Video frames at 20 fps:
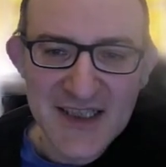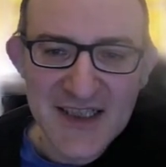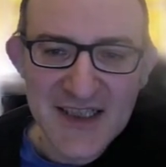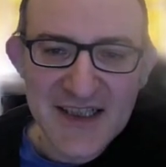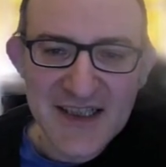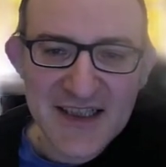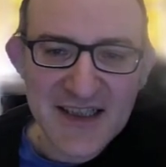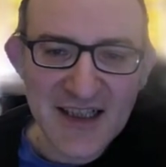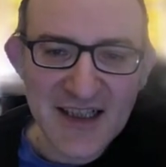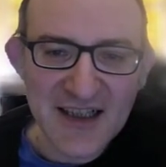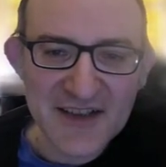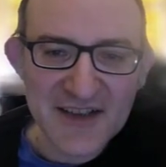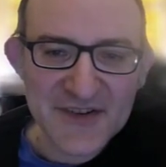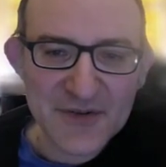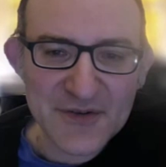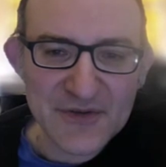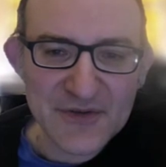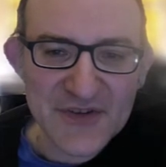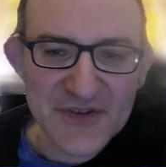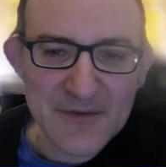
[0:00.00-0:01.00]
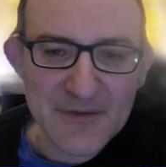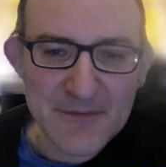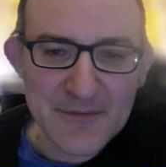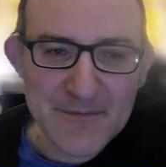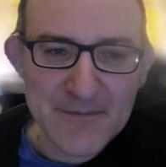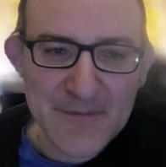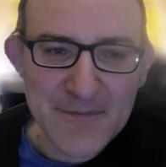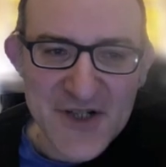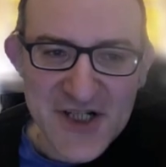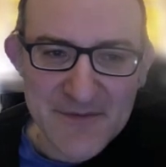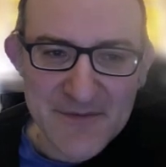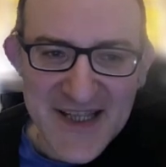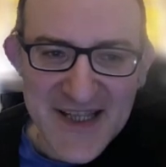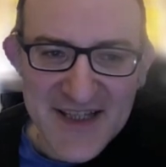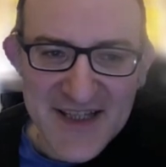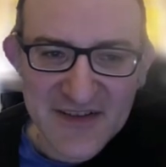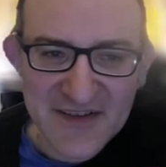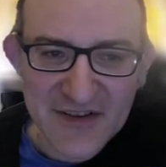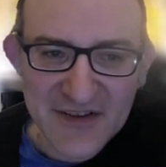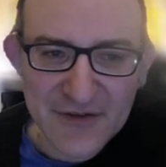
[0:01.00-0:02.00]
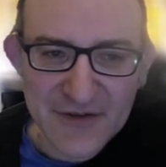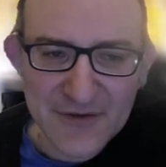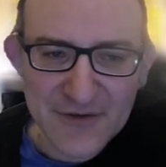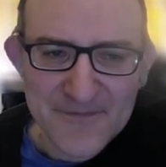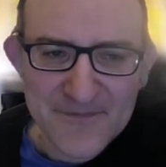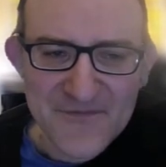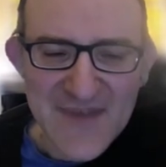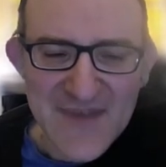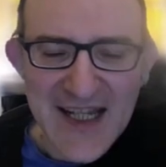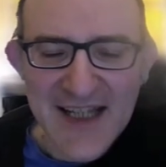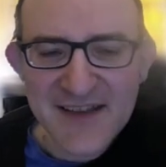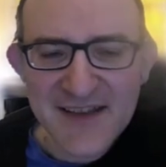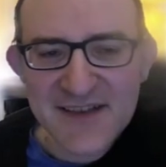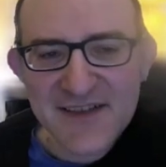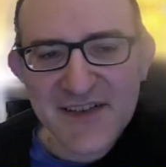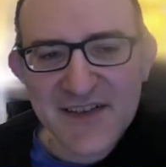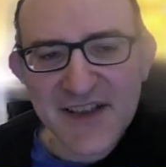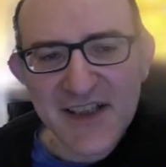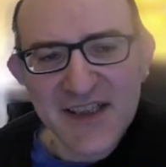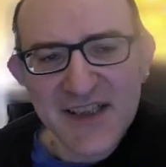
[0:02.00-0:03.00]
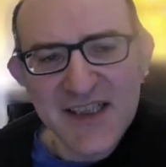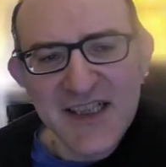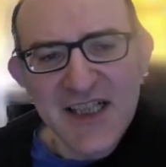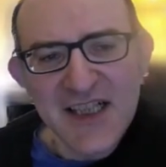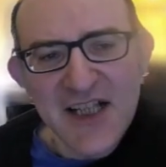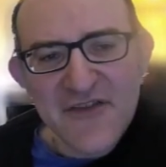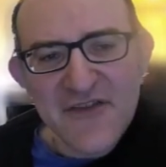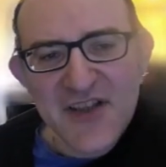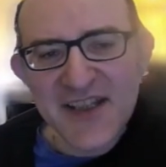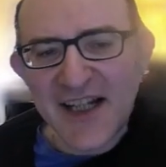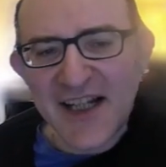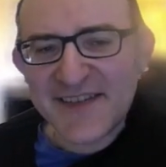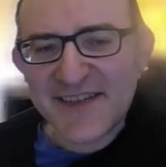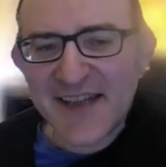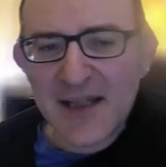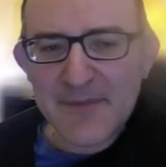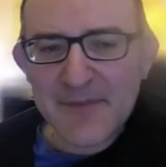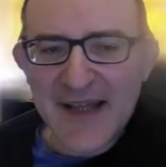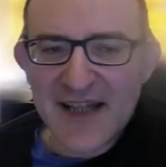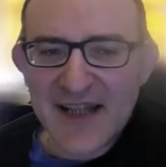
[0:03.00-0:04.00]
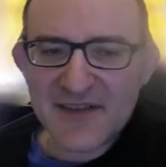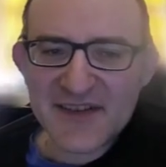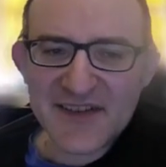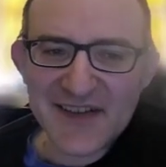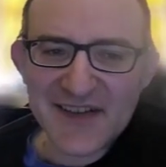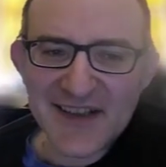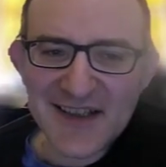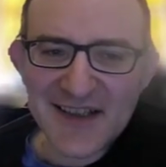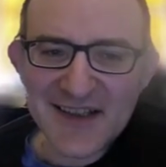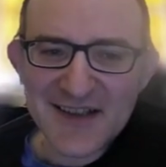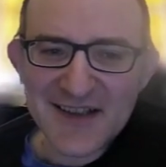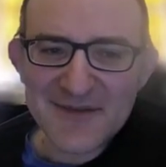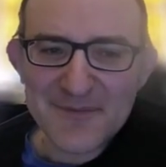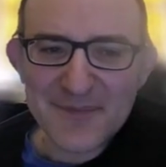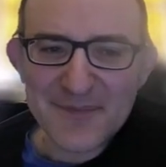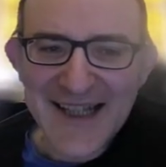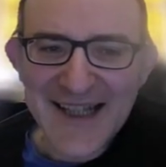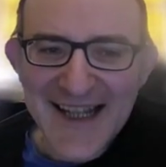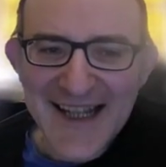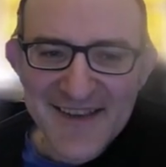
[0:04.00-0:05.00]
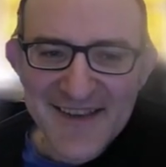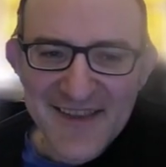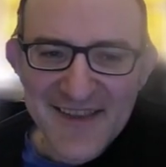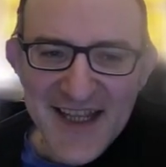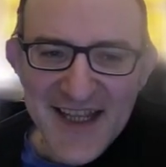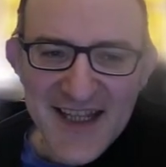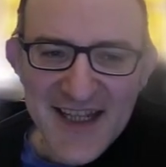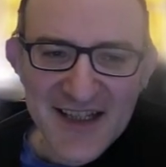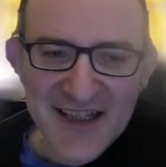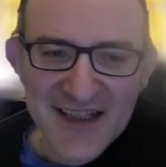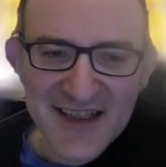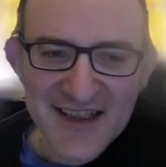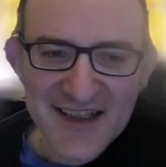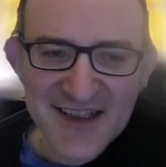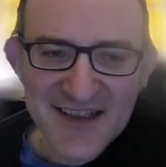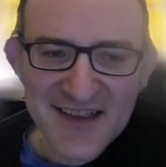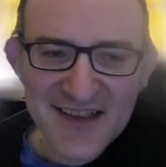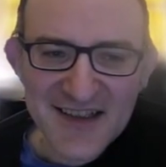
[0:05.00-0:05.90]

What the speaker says: Castles, Bishop e2, and the nice thing about playing the